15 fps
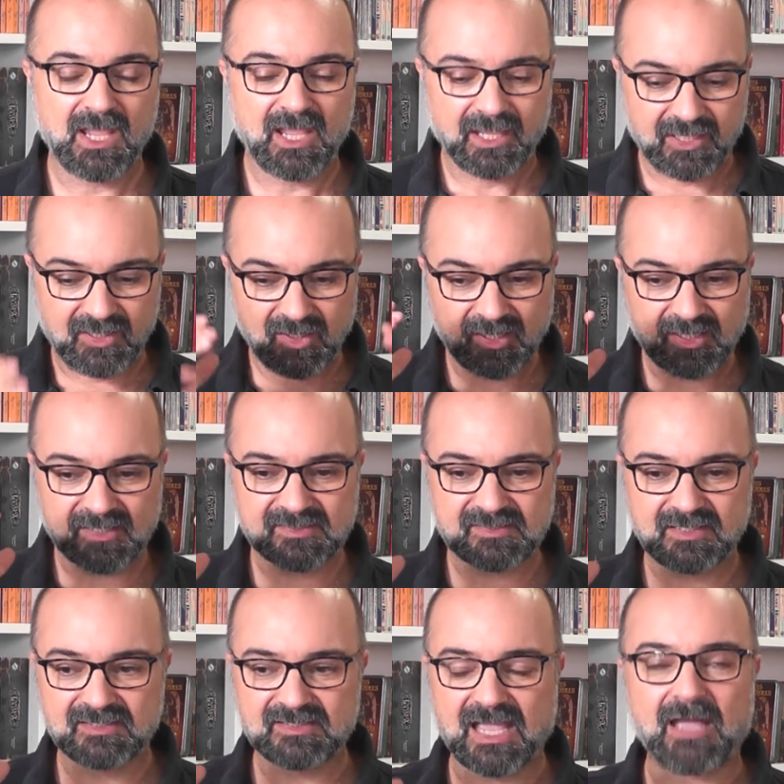He has
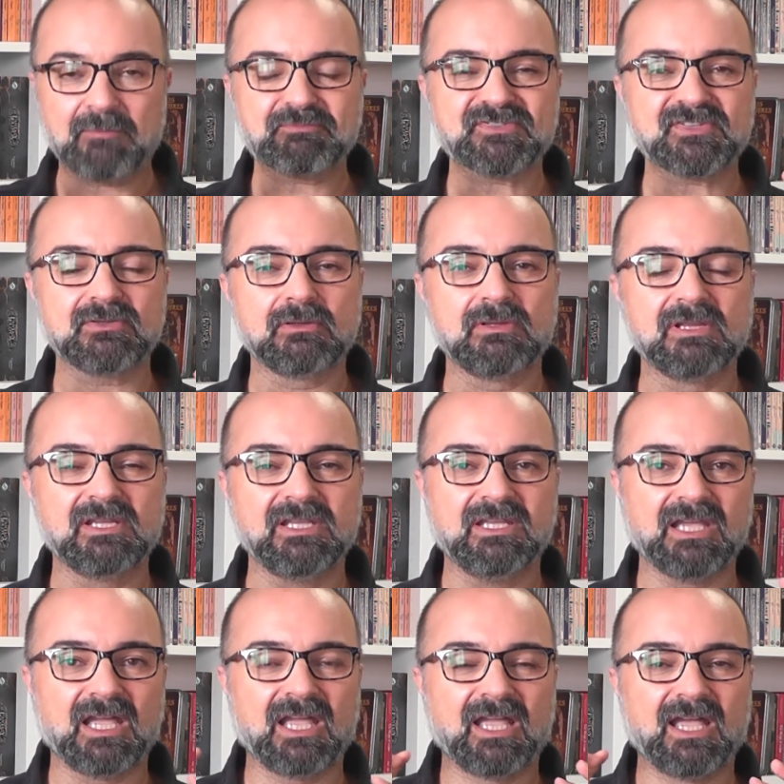this absolutely
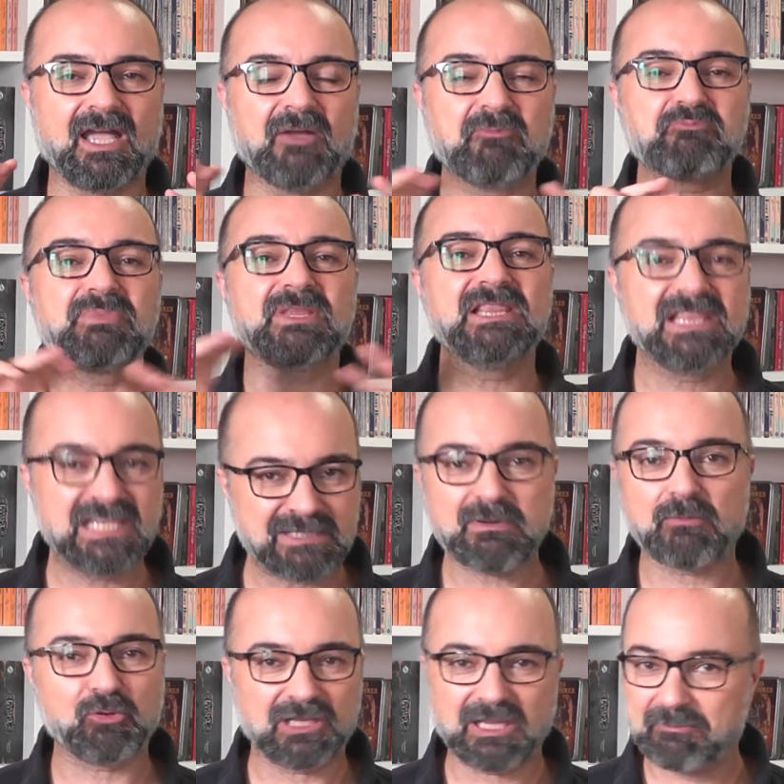
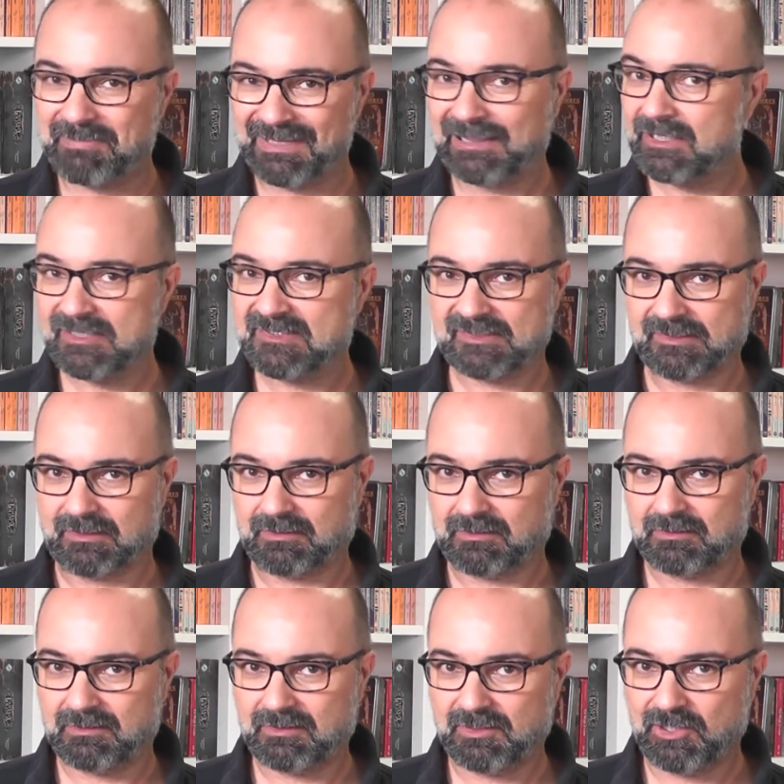unbelievable ability
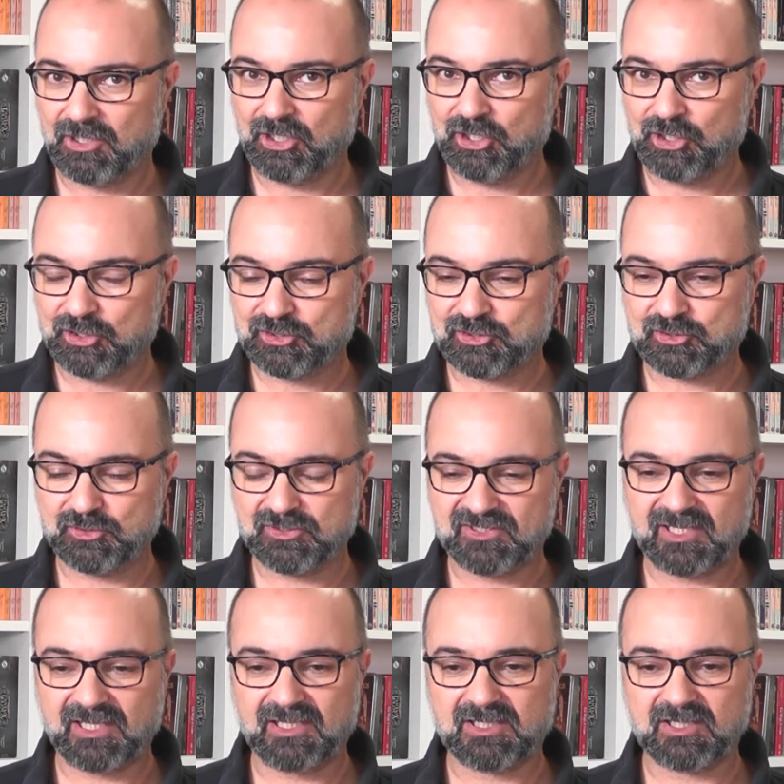to
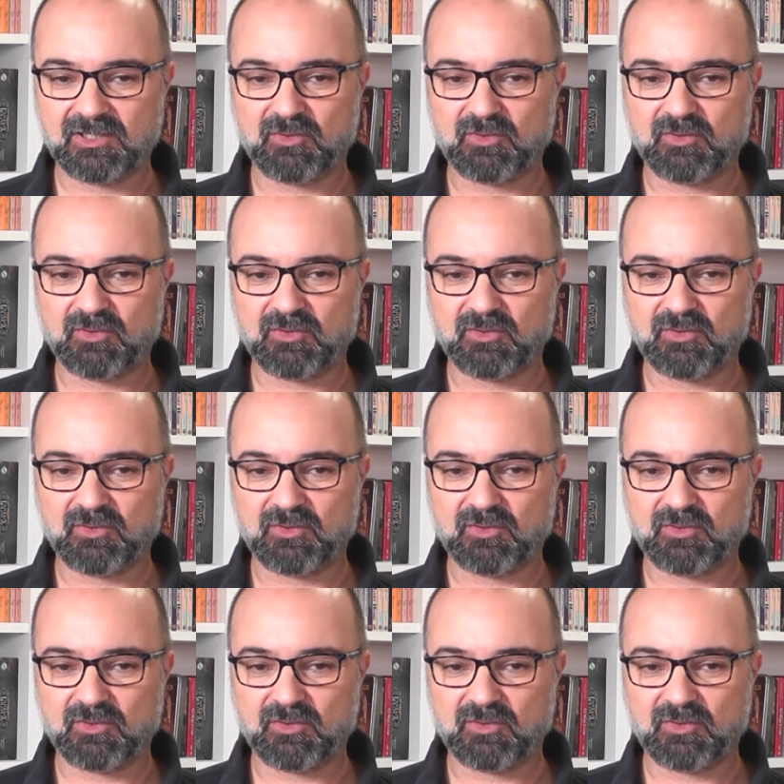take